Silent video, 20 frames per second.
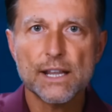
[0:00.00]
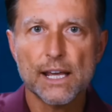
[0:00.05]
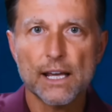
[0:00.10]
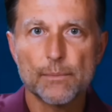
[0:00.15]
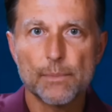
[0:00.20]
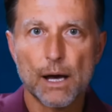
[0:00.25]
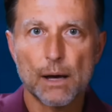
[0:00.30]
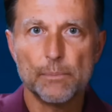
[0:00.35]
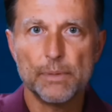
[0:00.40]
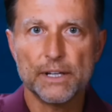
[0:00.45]
thing
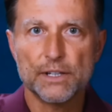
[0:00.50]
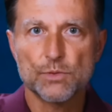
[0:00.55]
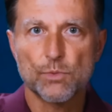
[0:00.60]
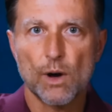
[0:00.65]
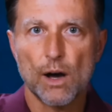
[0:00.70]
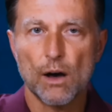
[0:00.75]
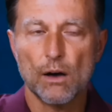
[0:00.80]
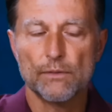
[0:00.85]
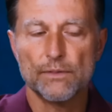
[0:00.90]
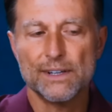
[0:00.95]
about
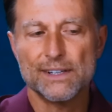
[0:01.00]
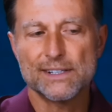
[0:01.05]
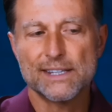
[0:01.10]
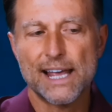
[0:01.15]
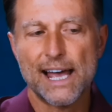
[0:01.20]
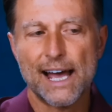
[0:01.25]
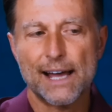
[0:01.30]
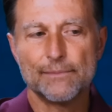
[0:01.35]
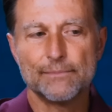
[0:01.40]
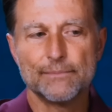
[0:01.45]
B12 is
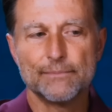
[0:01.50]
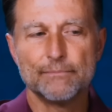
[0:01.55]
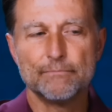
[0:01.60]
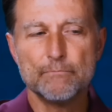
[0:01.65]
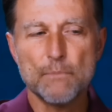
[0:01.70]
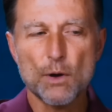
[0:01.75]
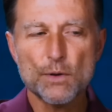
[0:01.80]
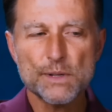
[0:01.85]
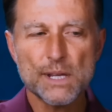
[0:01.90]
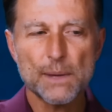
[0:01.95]
that
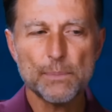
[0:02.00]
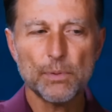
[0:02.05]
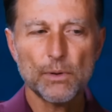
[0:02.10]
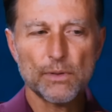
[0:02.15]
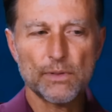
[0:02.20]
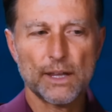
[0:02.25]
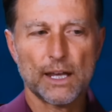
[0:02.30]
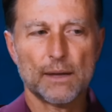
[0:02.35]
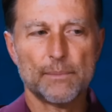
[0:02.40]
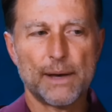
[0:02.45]
most people think